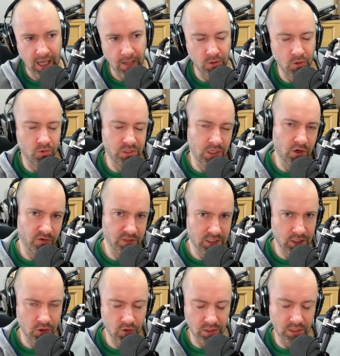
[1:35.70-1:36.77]
Um, you'll see it
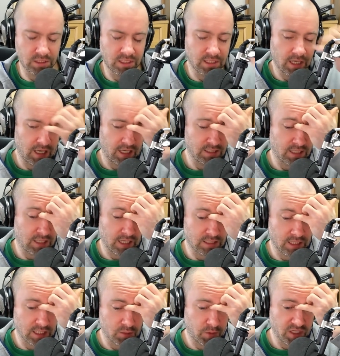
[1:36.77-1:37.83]
obviously used in uh,
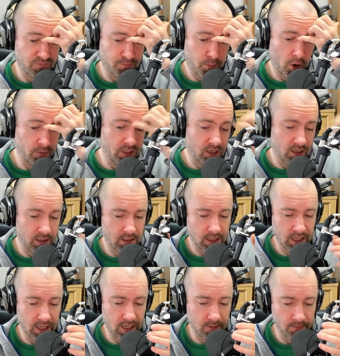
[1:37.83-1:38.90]
statistics, but it's popular.
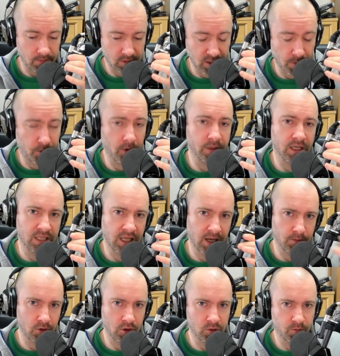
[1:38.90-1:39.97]
Um, it's a popular
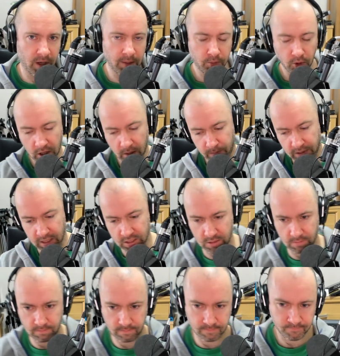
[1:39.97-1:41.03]
term used by poker players.